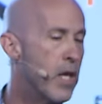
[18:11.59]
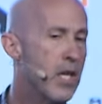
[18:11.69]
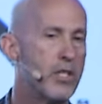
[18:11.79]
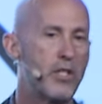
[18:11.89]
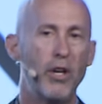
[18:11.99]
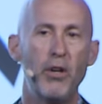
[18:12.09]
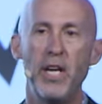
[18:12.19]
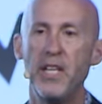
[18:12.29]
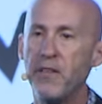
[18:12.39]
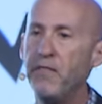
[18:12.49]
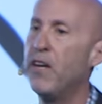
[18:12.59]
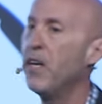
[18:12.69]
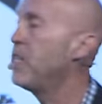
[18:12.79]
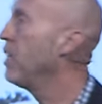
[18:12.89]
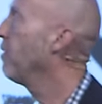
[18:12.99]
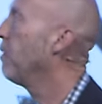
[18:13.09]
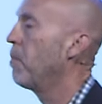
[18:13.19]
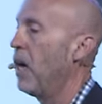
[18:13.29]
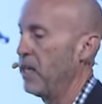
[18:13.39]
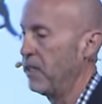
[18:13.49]
So it's a very different
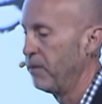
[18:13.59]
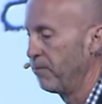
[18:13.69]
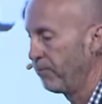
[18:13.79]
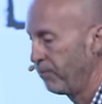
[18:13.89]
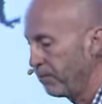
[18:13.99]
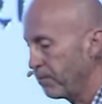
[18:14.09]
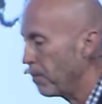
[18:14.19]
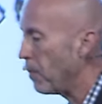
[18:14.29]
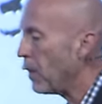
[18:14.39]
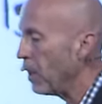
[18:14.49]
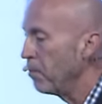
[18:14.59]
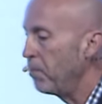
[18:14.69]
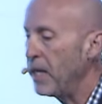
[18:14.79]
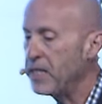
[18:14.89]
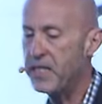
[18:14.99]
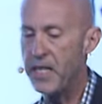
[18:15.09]
model. But